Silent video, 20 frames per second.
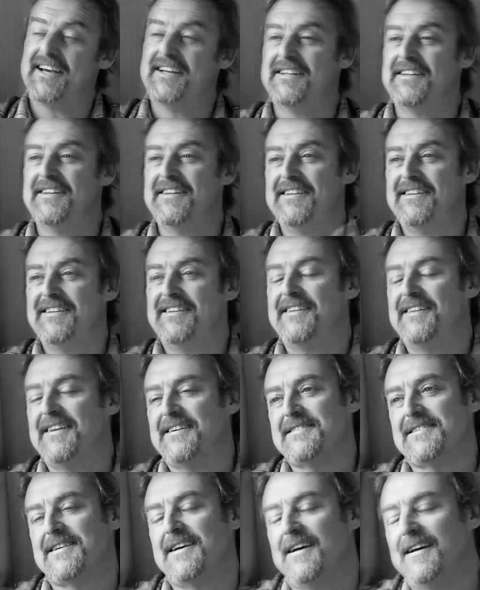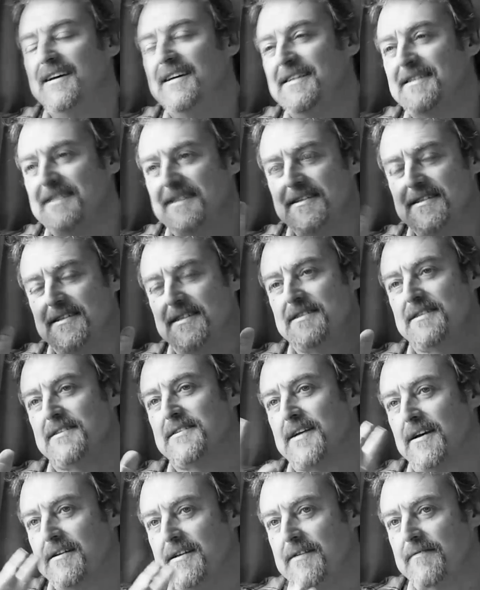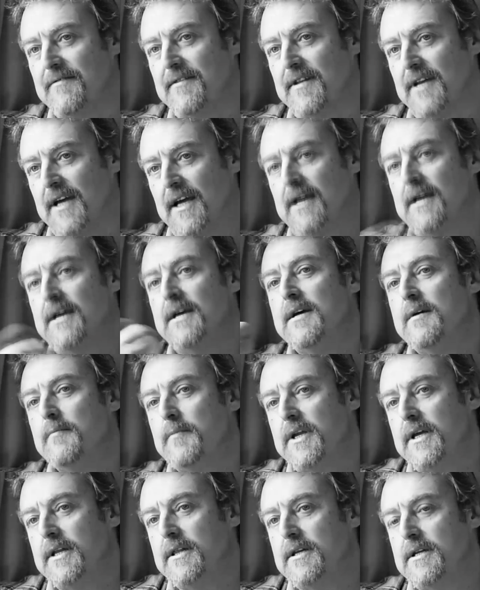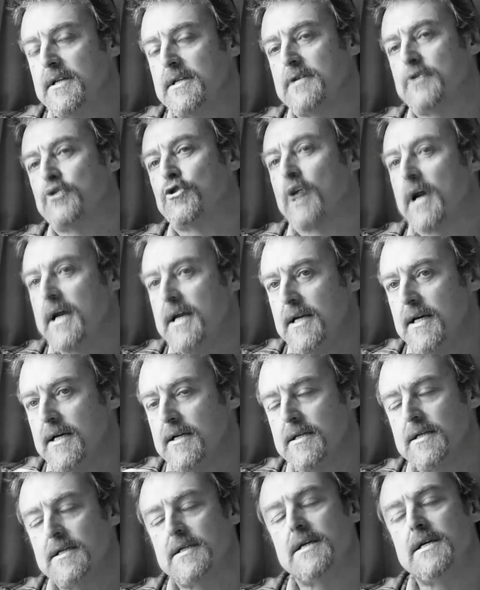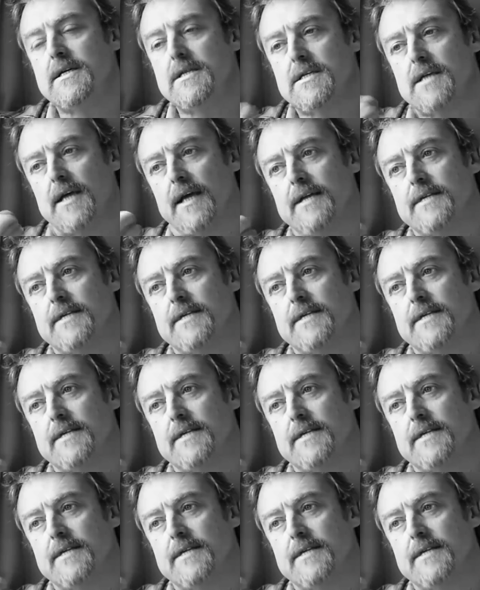And that's it. It's a totally different thing. But in the training and the teaching,